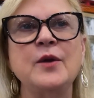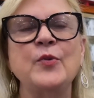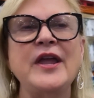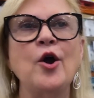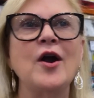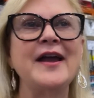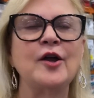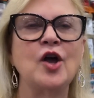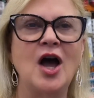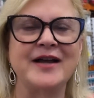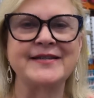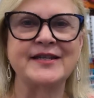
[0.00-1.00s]
We are at
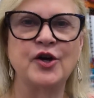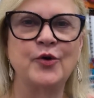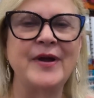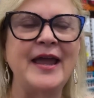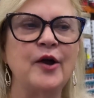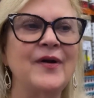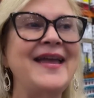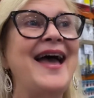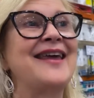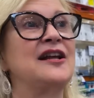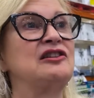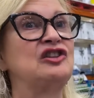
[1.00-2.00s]
Costco. Harry
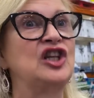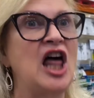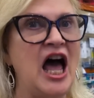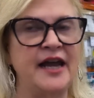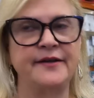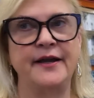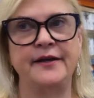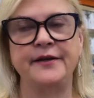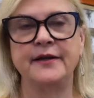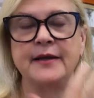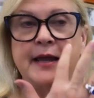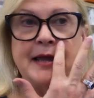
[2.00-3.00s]
had a lot done
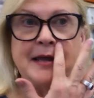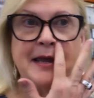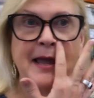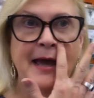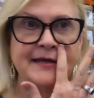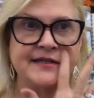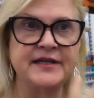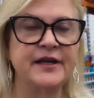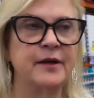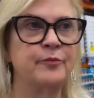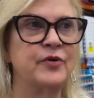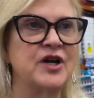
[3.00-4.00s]
today. He had
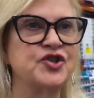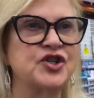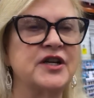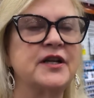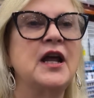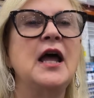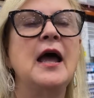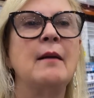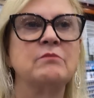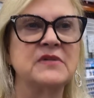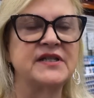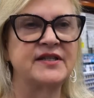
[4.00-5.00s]
decompression,
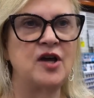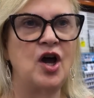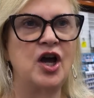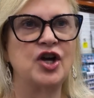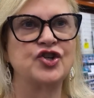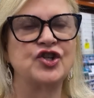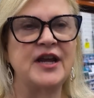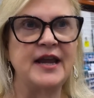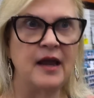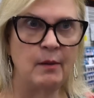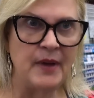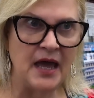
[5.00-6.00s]
massage,
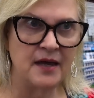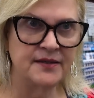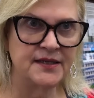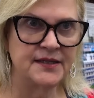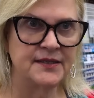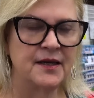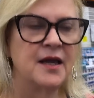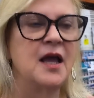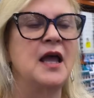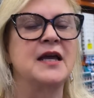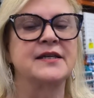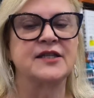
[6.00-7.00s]
EMS.
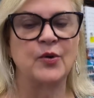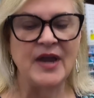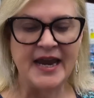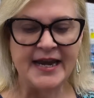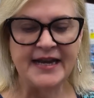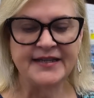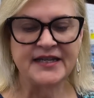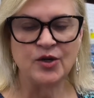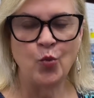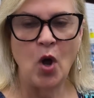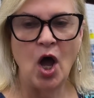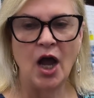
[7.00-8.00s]
So he needs to
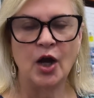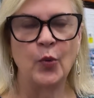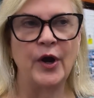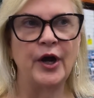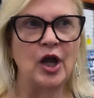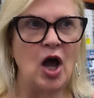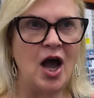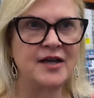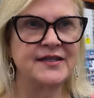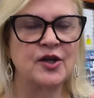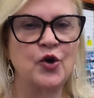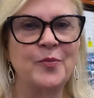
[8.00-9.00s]
walk. We're at
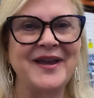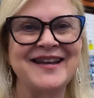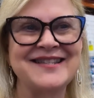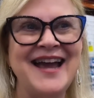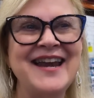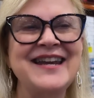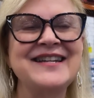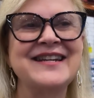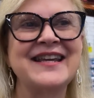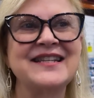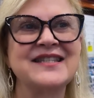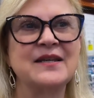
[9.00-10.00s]
Costco because I need to
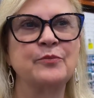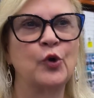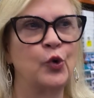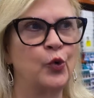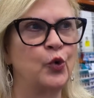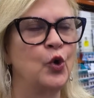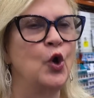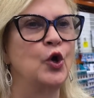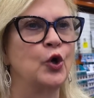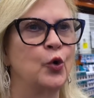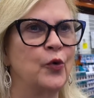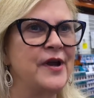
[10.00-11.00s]
get some
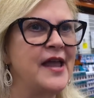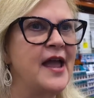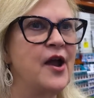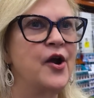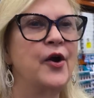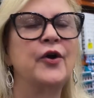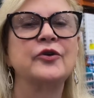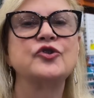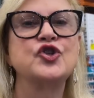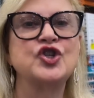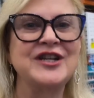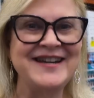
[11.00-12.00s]
Gruyere
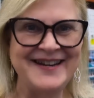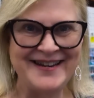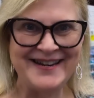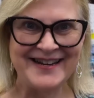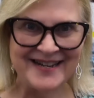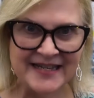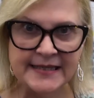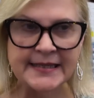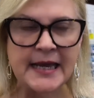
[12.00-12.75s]
cheese.